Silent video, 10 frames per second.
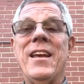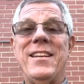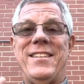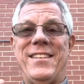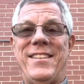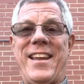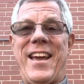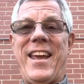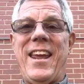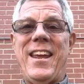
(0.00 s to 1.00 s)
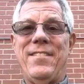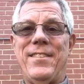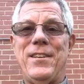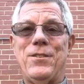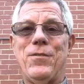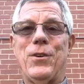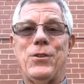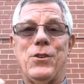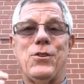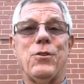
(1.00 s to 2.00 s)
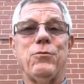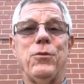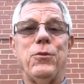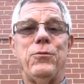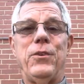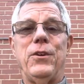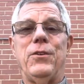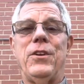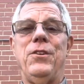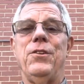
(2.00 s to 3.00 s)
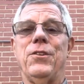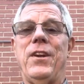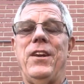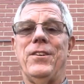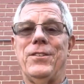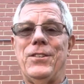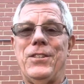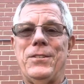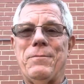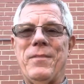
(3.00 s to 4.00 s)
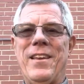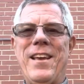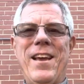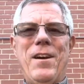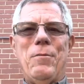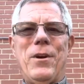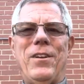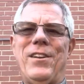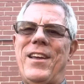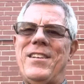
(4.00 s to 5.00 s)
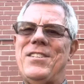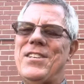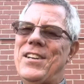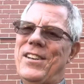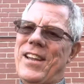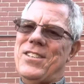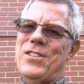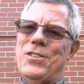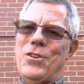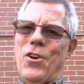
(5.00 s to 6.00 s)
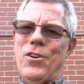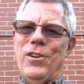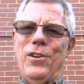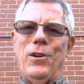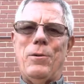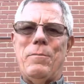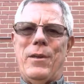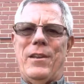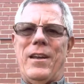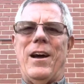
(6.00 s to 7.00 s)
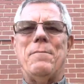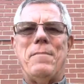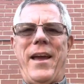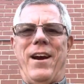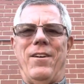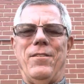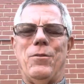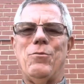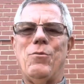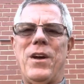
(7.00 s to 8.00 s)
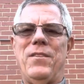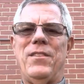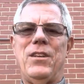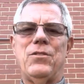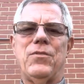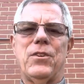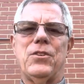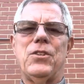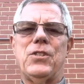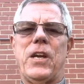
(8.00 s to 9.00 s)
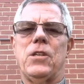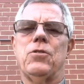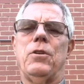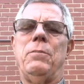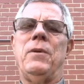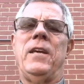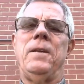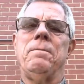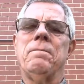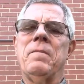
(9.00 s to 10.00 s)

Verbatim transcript: Today these verses are fulfilled in your ears. Well, let's let's talk a little bit about what these verses actually mean.